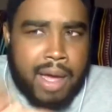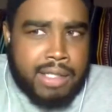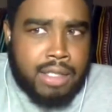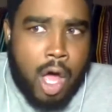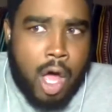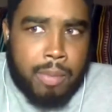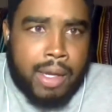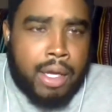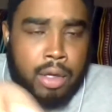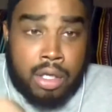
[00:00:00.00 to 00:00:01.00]
calling me.
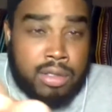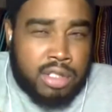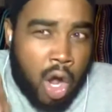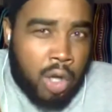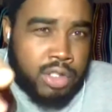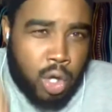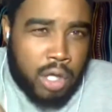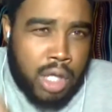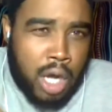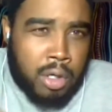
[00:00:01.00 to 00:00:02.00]
Start
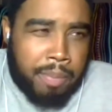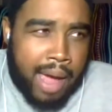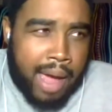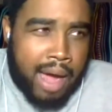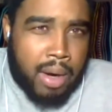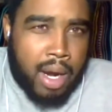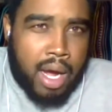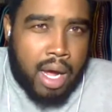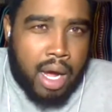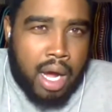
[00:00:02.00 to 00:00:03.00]
talking about
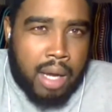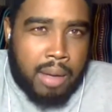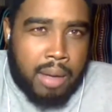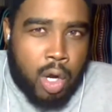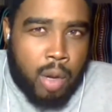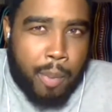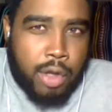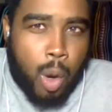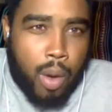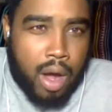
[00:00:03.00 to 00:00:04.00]

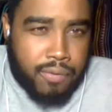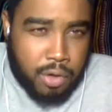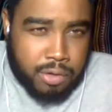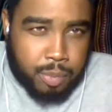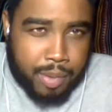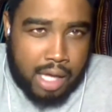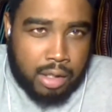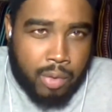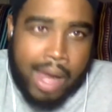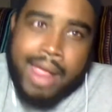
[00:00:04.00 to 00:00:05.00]
Yoel versus Paulo.
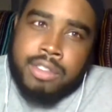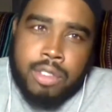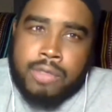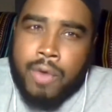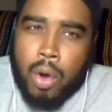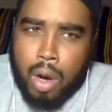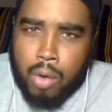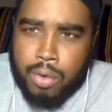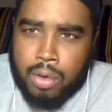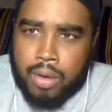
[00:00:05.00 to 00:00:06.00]
I'll answer this phone call real
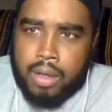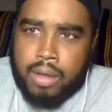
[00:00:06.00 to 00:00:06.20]
quick.